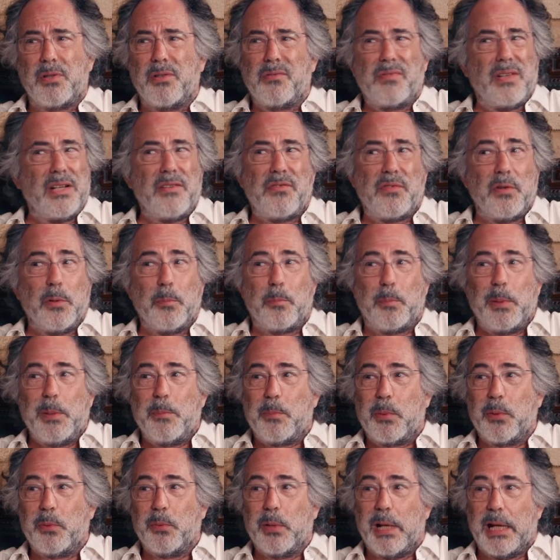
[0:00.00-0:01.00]
sure very few
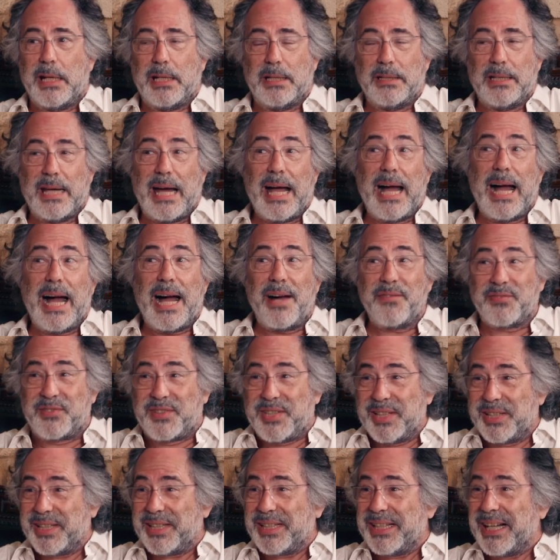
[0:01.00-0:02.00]
people read it.
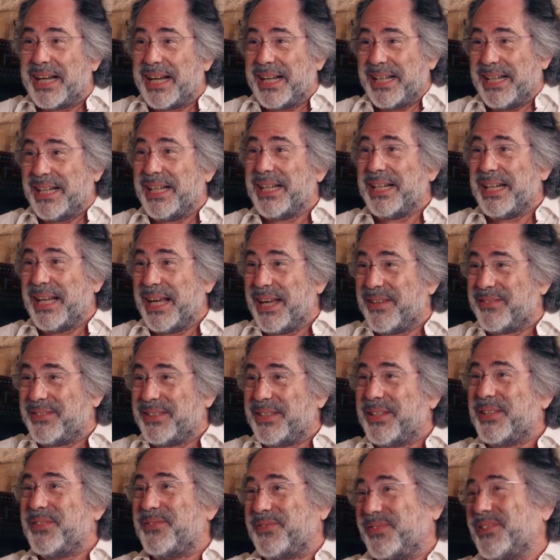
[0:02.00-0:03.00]
After
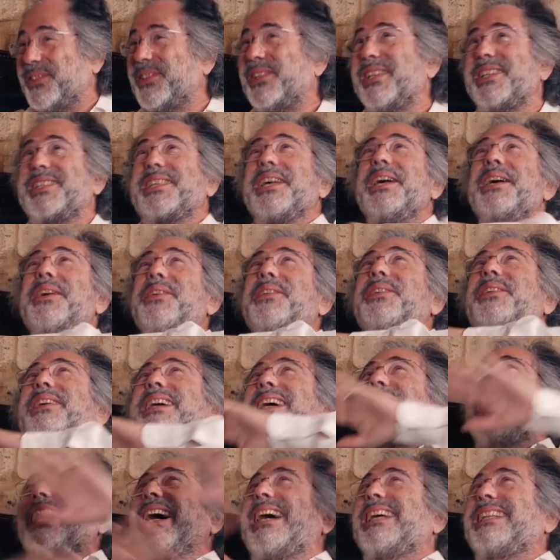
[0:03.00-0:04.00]
9/11, of course,
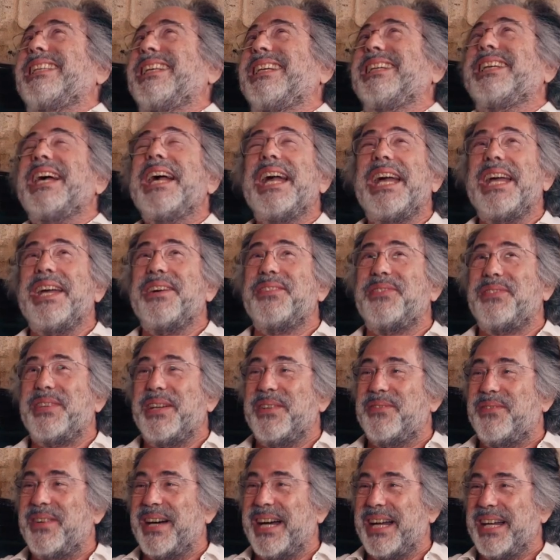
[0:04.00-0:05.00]

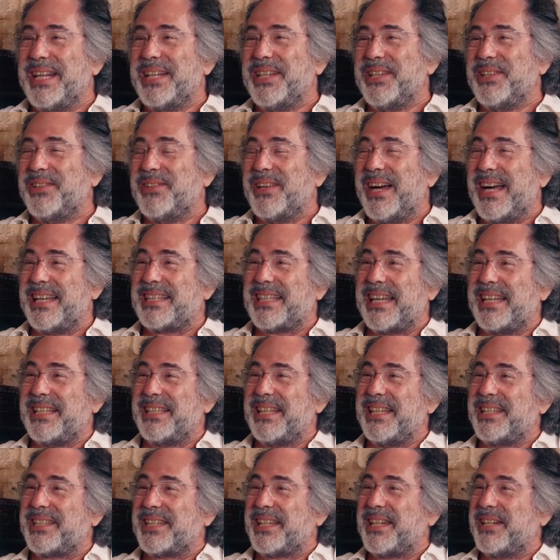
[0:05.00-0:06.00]
everybody in the U.S.
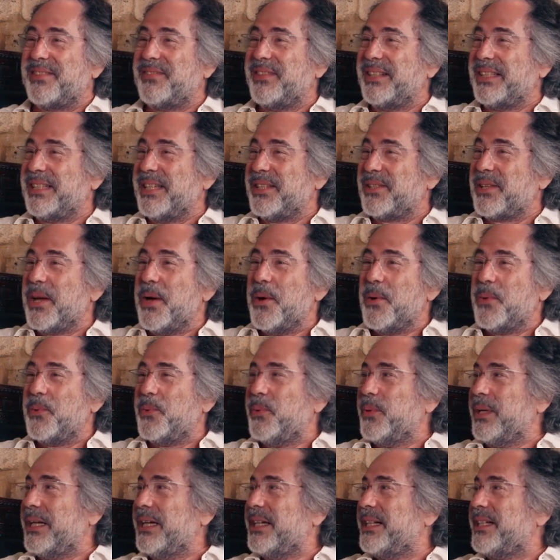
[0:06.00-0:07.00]
had discovered this
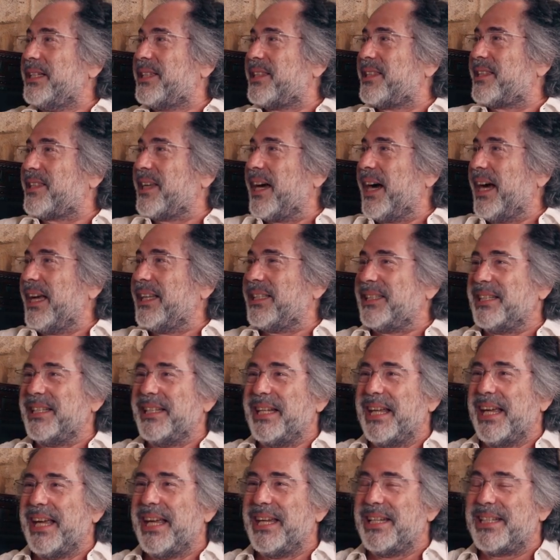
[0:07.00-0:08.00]
weird site
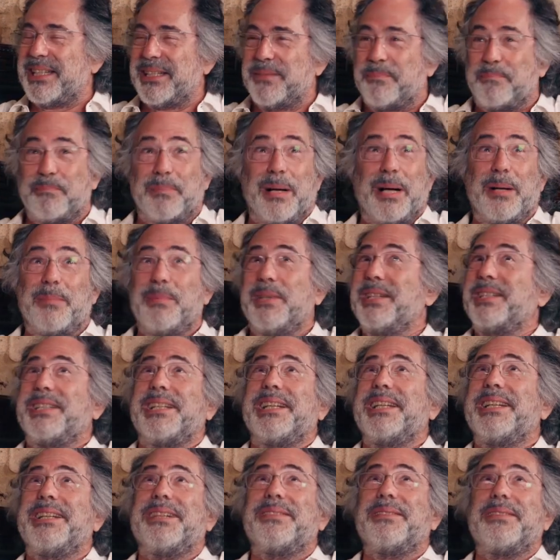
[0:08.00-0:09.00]
in Asia
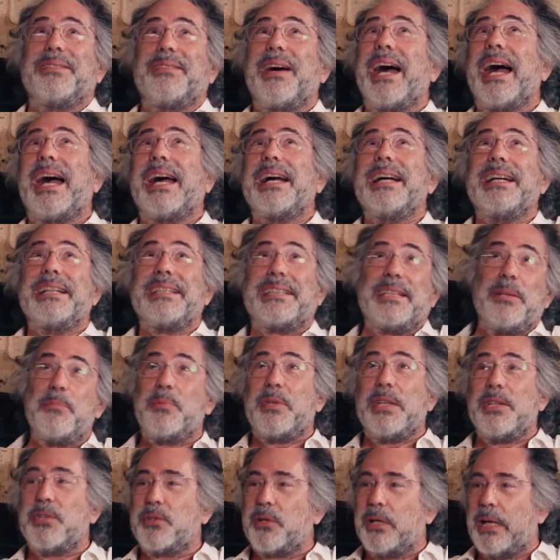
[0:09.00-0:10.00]
publishing.
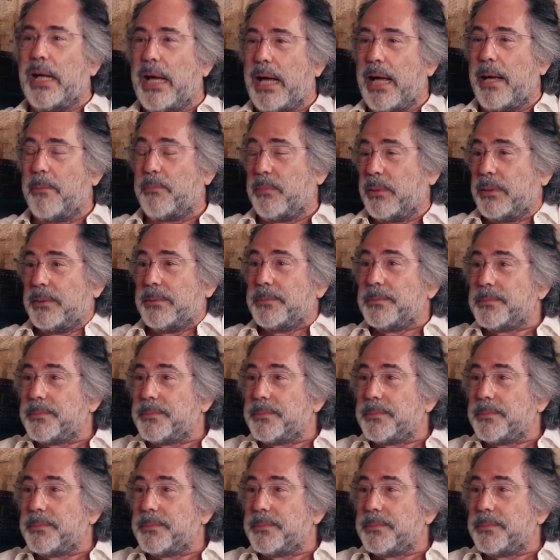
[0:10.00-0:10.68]
Something's going to happen.